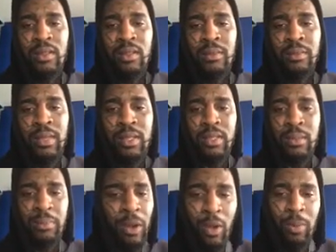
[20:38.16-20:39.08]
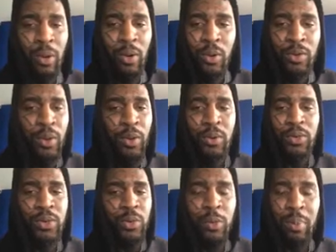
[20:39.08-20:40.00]
Mister Popo don't
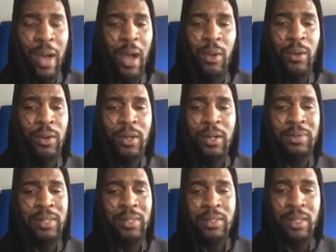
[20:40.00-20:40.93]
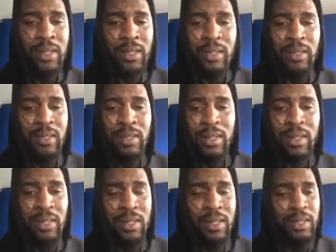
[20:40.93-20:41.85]
do power ups or nothing.
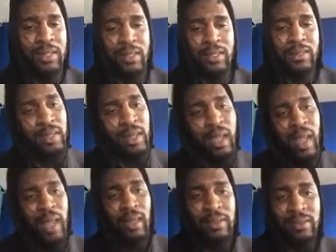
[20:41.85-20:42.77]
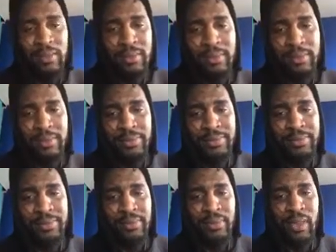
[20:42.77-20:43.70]
He just nah.
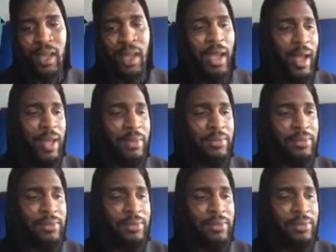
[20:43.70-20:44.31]
You all right.